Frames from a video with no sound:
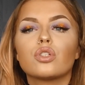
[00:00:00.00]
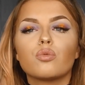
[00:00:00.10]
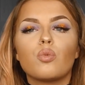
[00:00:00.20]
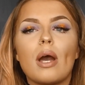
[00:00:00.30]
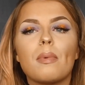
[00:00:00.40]

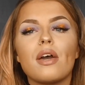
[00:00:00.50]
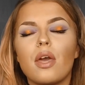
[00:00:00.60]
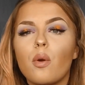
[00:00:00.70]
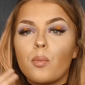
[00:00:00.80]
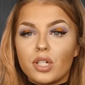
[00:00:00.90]
whereby
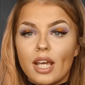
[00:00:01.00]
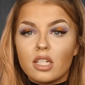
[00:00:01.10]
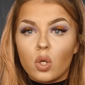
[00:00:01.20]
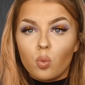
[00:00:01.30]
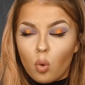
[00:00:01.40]
they were
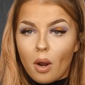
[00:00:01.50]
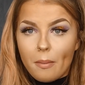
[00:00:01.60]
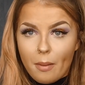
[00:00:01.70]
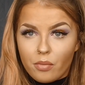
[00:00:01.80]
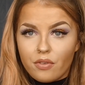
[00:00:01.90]
protecting one
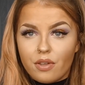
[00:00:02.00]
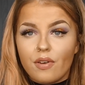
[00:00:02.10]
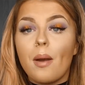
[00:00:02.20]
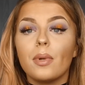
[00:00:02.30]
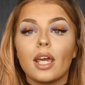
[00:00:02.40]
member of the
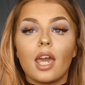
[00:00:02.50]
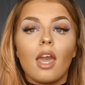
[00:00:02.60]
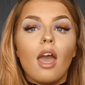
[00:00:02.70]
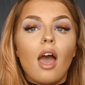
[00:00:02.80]
family,